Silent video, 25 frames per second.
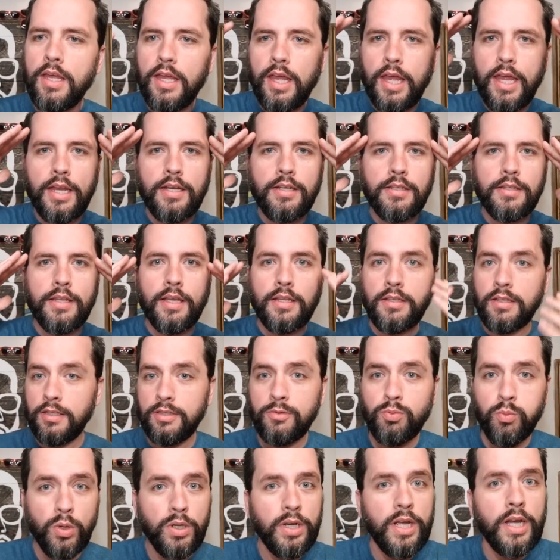And
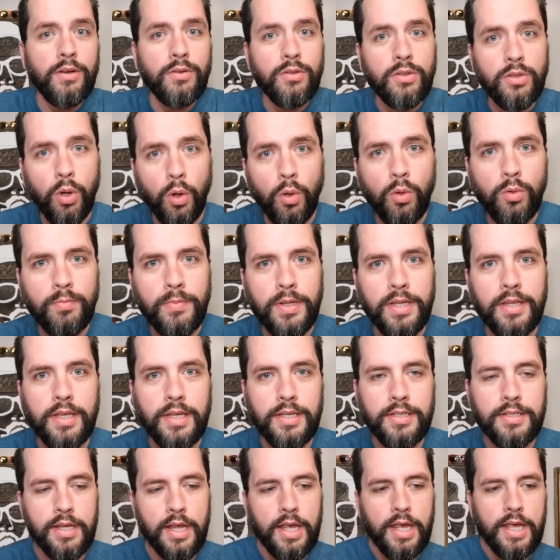this one guy who told me
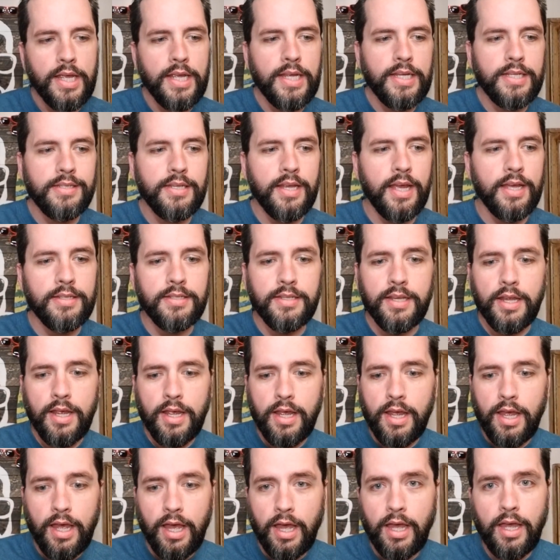this, he says,
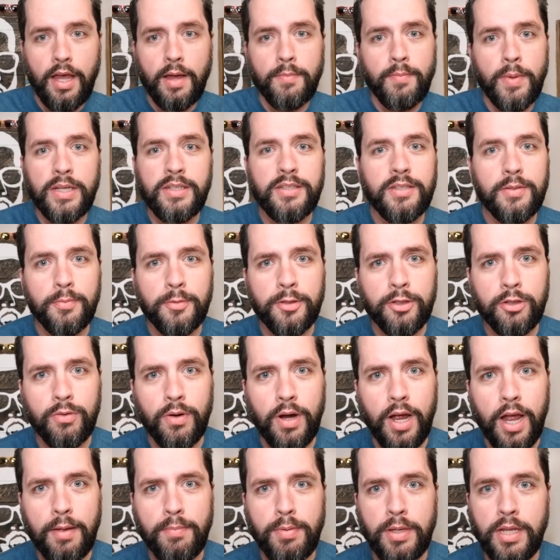I'm
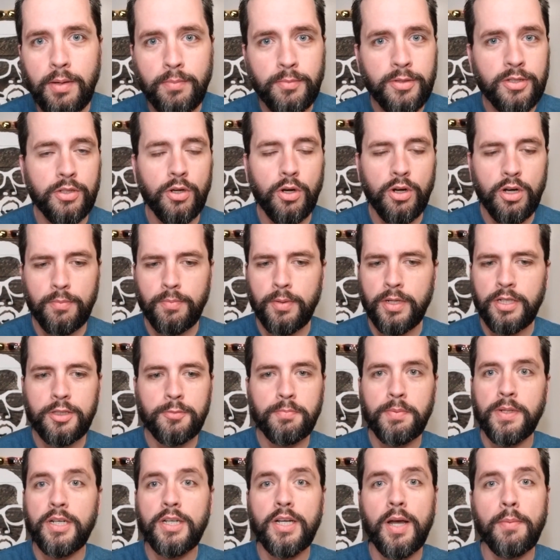unsubscribing, I'm sorry, but it's
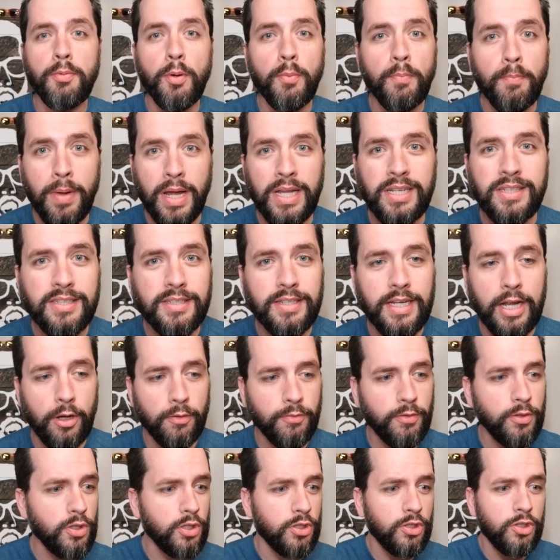been a couple months now
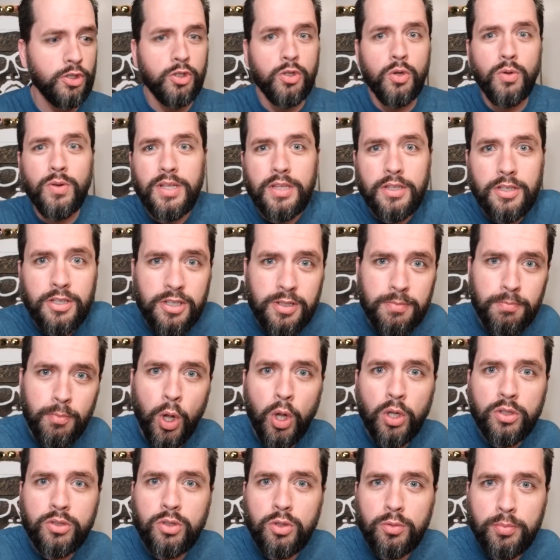of you just doing the
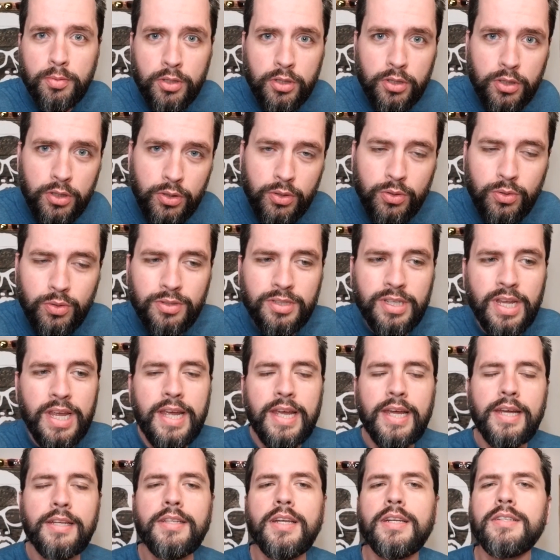Small Tuber News,
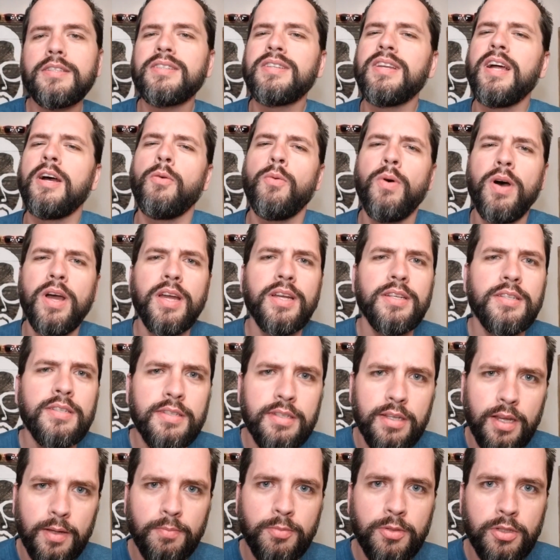and that's not why I
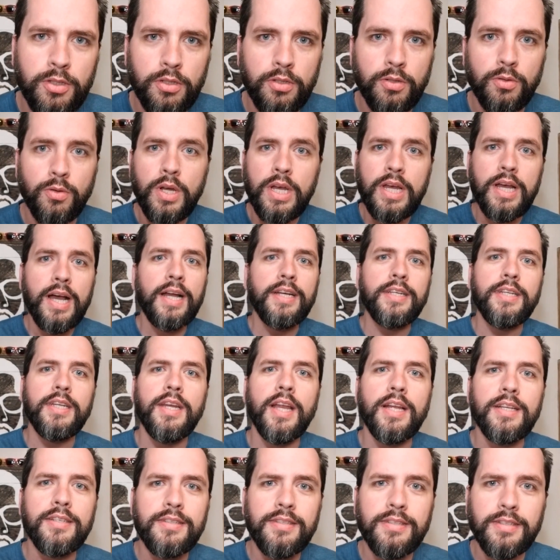subbed to you. I did
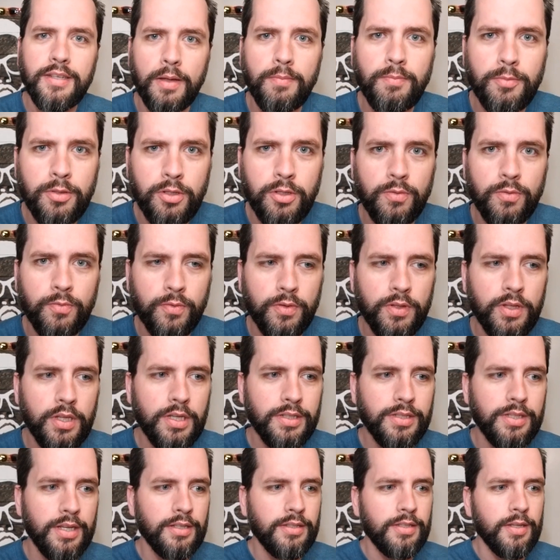not sub for
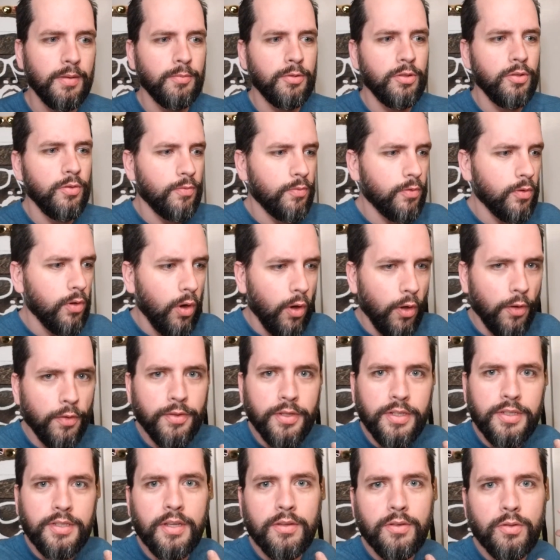this. I subbed to you for all
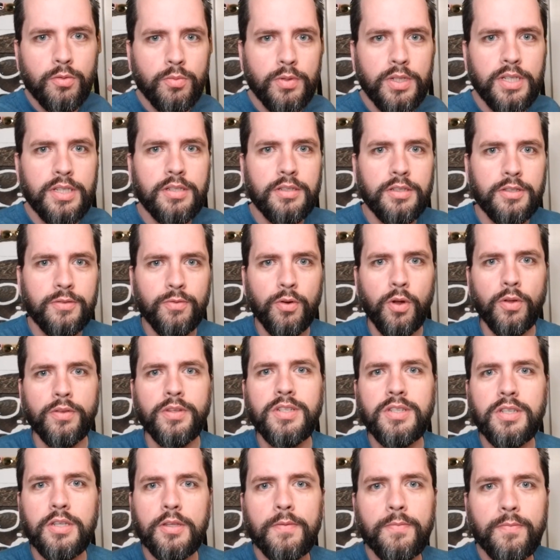these other reasons, for all
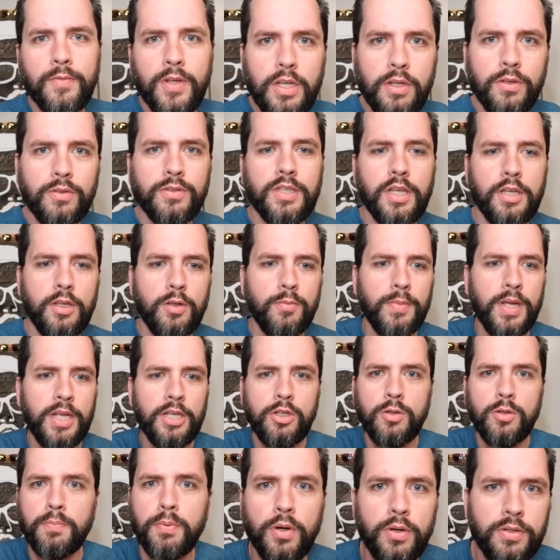these other videos that you
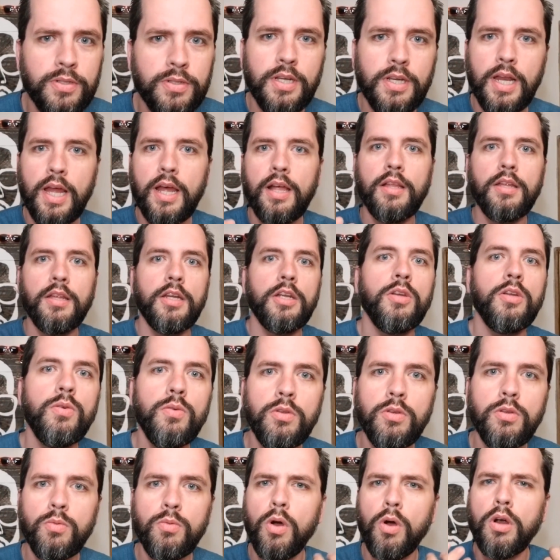made, your personality,
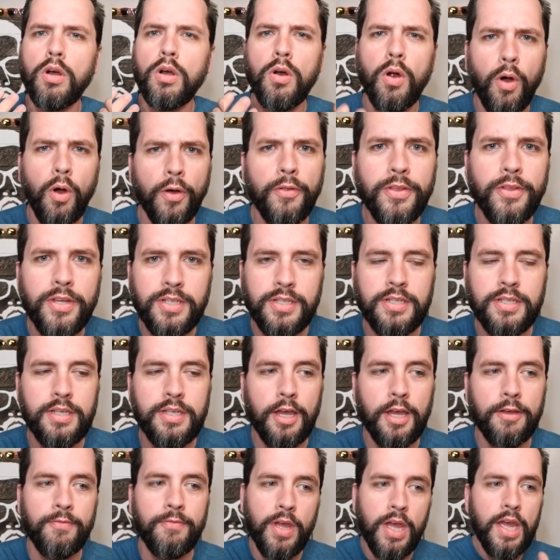who you are, all this
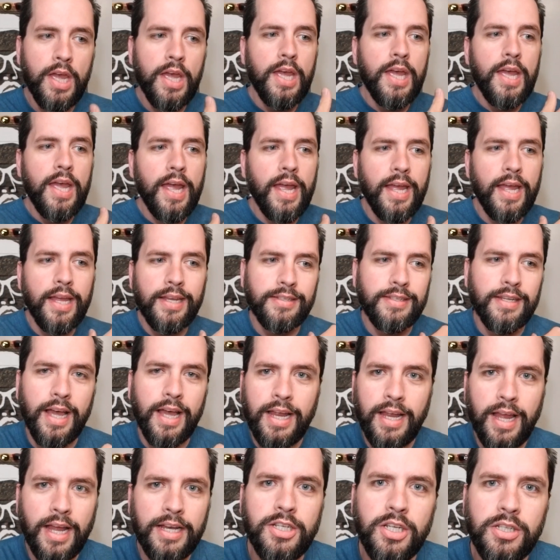stuff. And
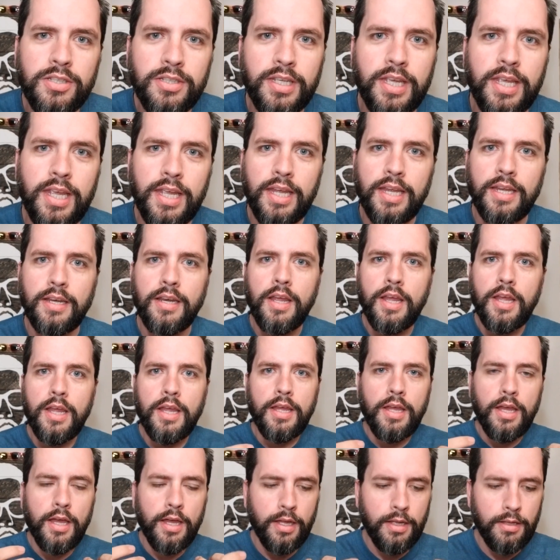I just can't,
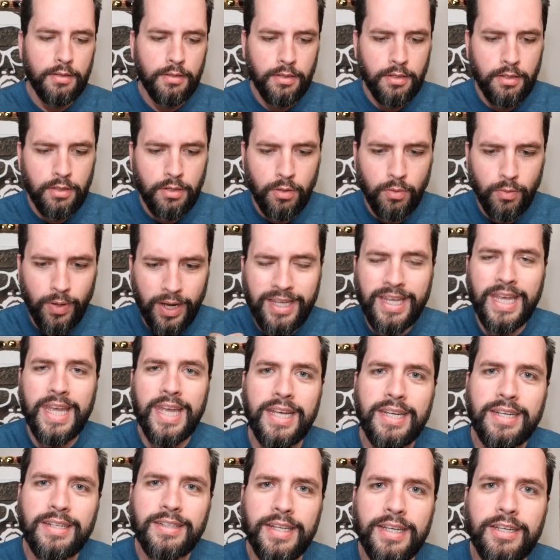I
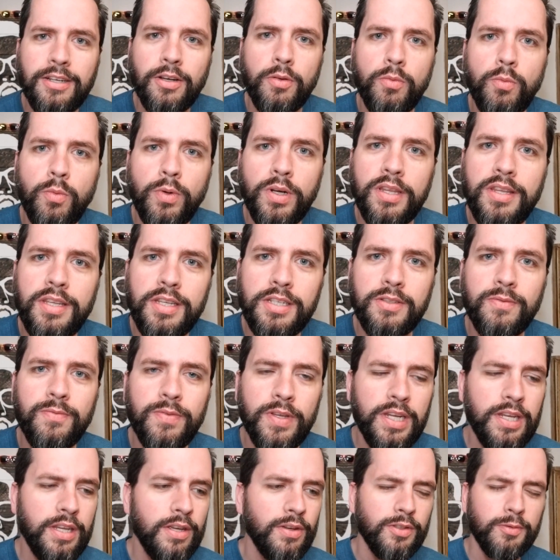can't click on one of these
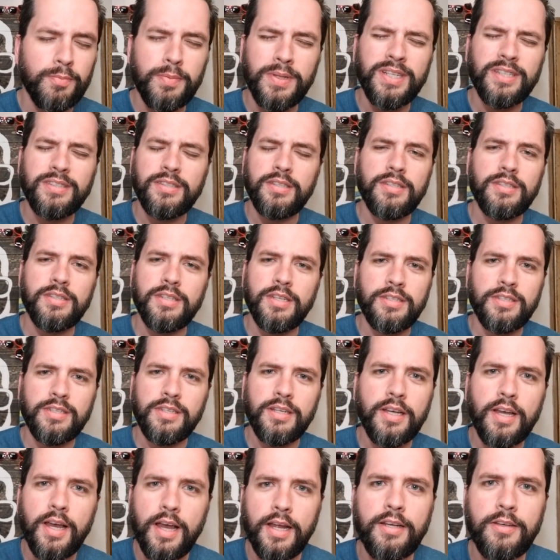videos because it's the
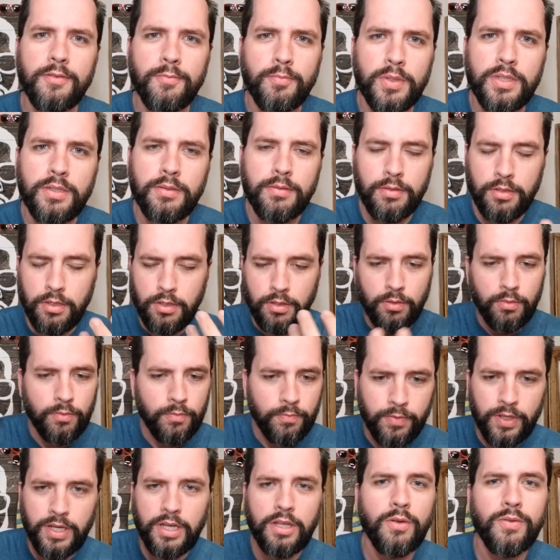kind of, you know,
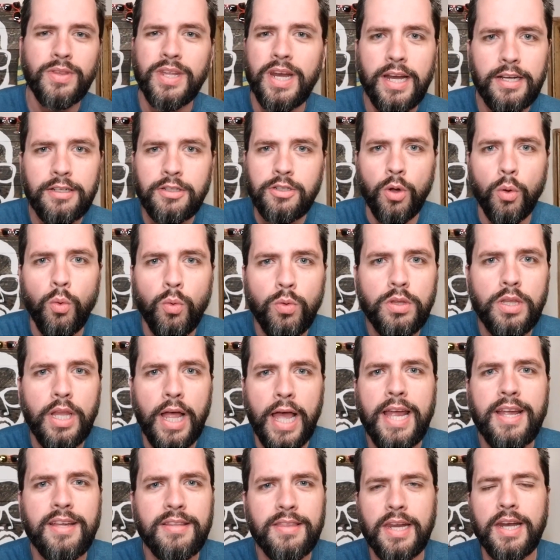video that I don't
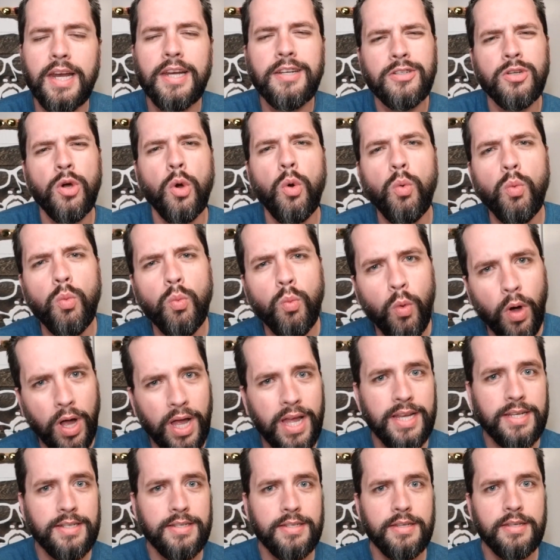like, that I don't
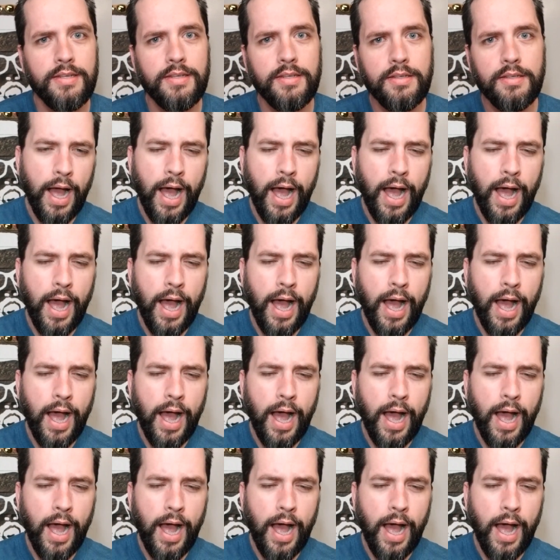want.